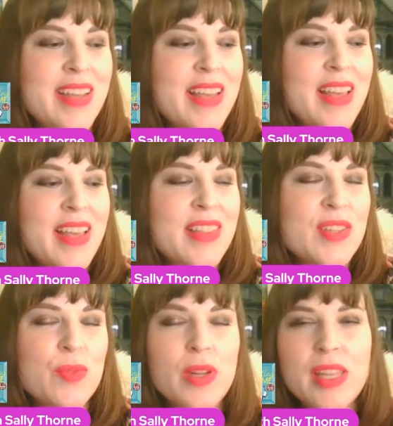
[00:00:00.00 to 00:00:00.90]
there's a
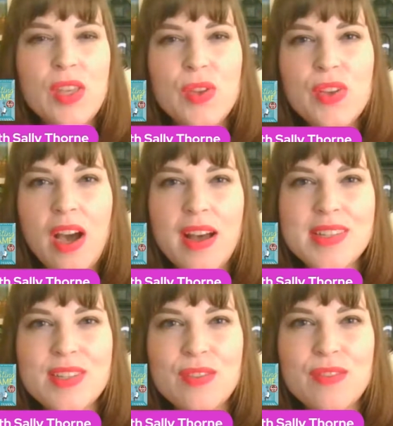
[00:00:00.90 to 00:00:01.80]
really cute cast of
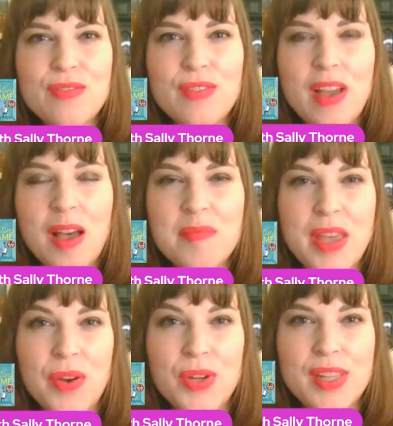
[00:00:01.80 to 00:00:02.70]
the elderly
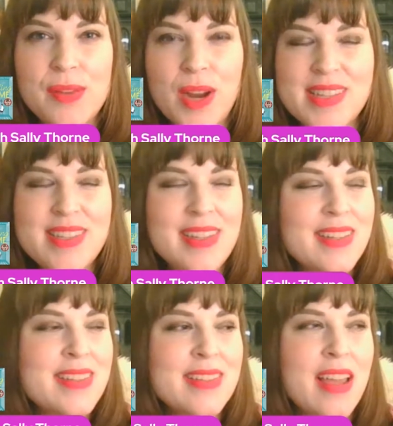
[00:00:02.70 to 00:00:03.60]
residents, and I
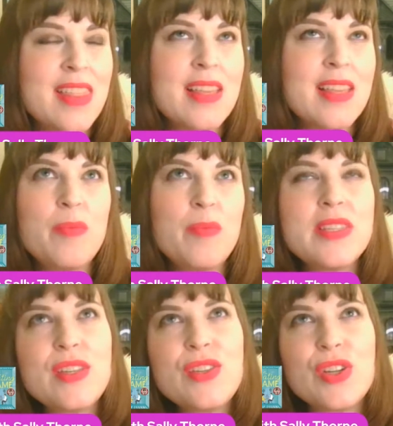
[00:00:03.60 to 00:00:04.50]
think that would be such a
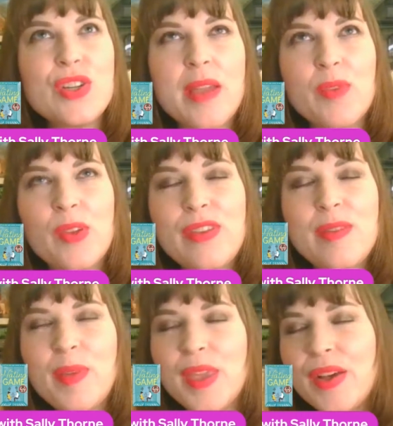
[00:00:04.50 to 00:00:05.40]
great movie
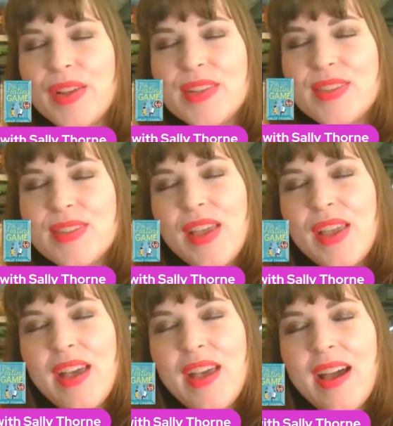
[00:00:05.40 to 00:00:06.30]
because I
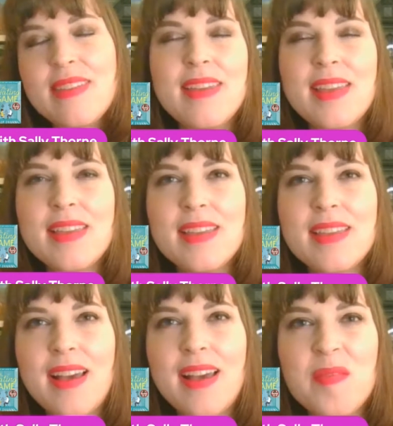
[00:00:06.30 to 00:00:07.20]
think I
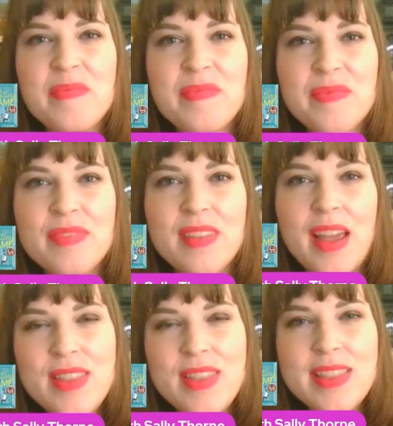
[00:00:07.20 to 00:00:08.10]
don't think there's
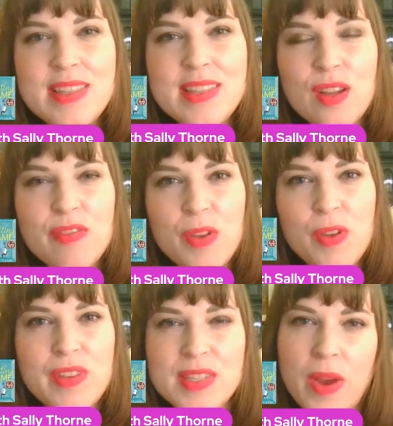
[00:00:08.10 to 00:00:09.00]
enough movies
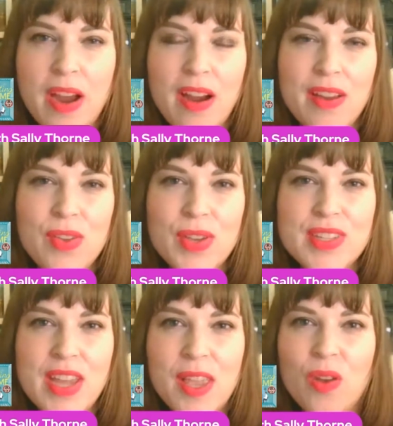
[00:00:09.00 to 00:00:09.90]
where you can take your
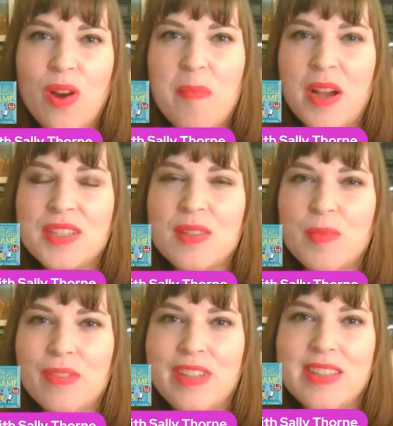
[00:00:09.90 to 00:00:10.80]
grandma to the
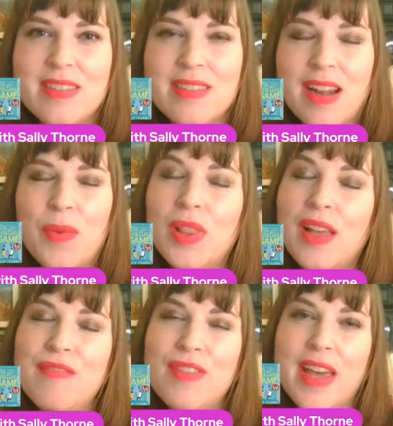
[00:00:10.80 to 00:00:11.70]
movies. I would love for
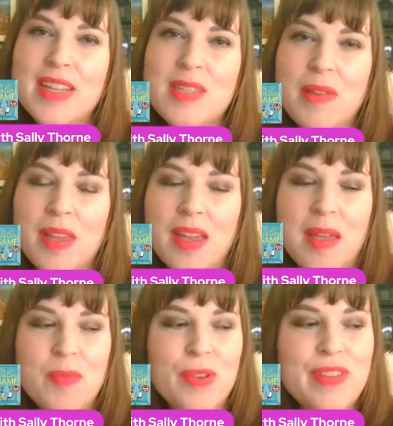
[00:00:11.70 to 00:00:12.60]
that to be a
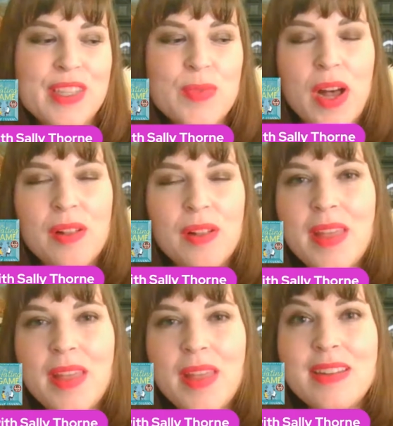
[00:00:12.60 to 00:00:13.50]
movie as well. And